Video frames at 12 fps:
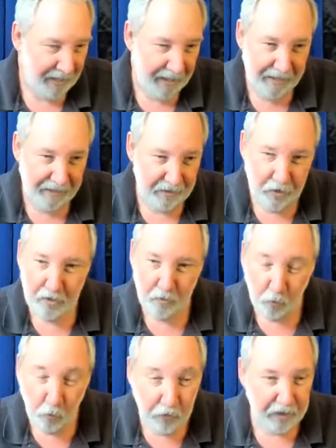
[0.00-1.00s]
and you could
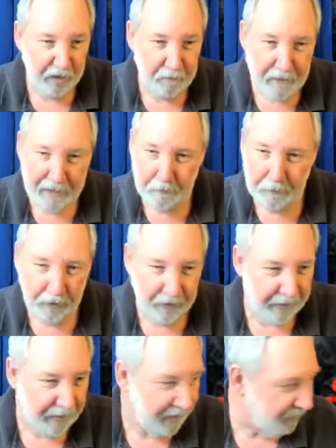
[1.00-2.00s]
really make a
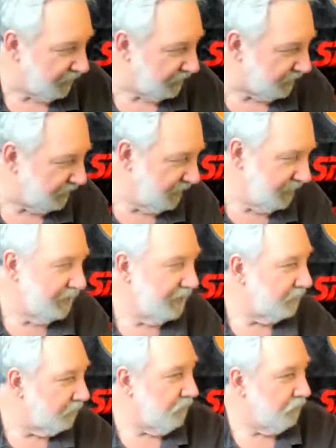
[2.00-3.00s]
party out of it
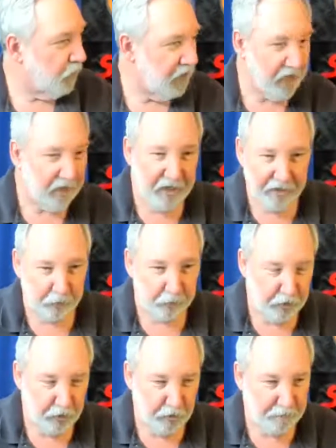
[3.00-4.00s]
put it in another
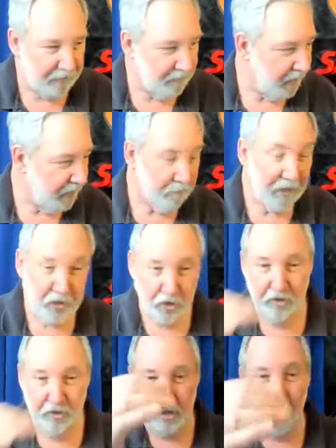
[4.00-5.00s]
room and uh, make
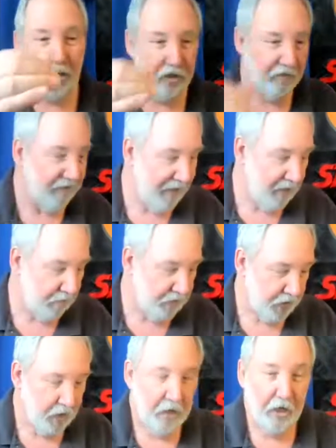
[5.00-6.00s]
sure that all the
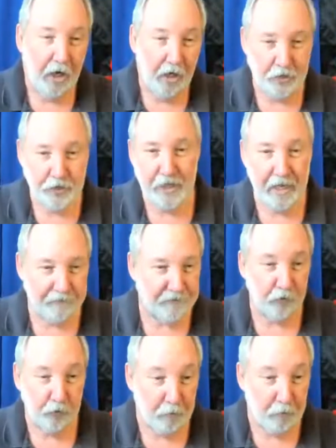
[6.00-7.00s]
vms are set up
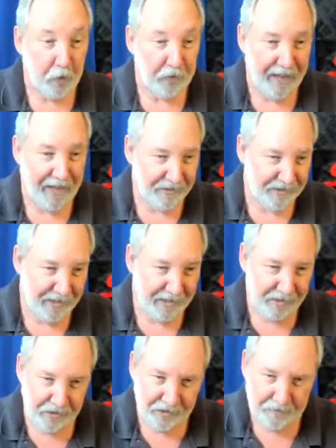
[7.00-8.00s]
for remote
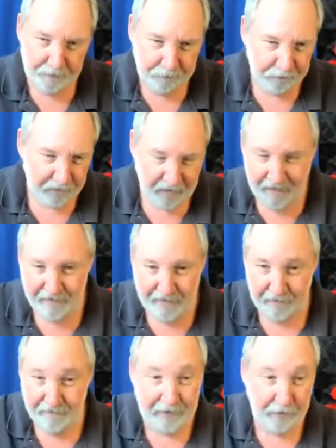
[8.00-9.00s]
access they have
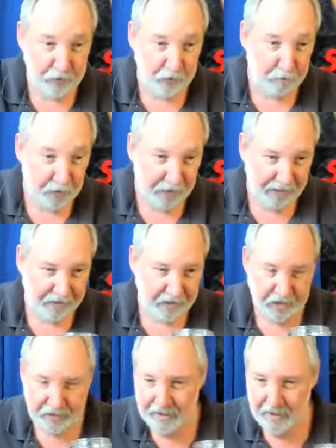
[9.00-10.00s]
their various remote
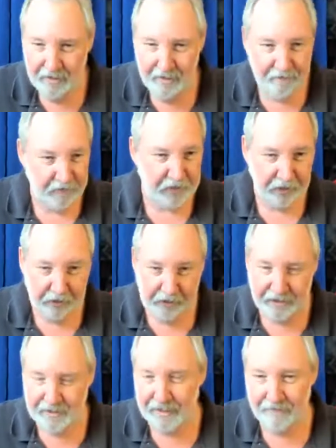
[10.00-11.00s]
access
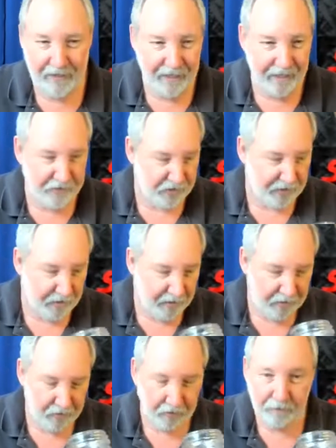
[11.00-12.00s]
facilities like
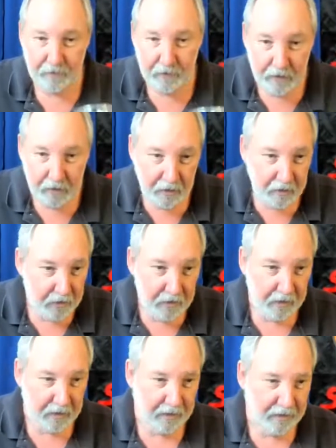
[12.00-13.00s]
vnc or
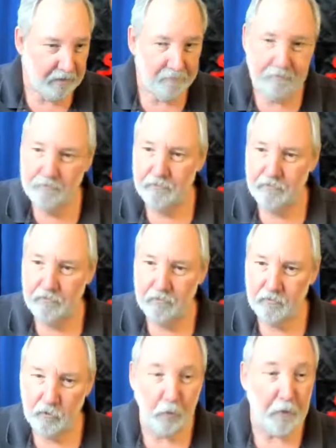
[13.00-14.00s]
uh,
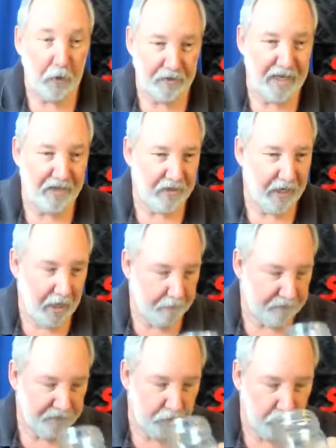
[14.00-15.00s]
remote
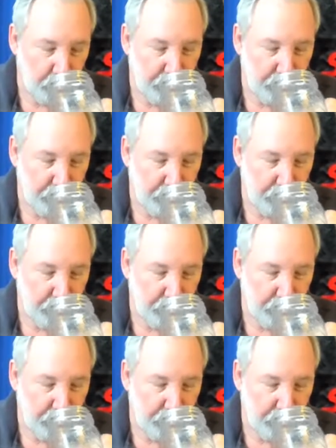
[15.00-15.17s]
desktop for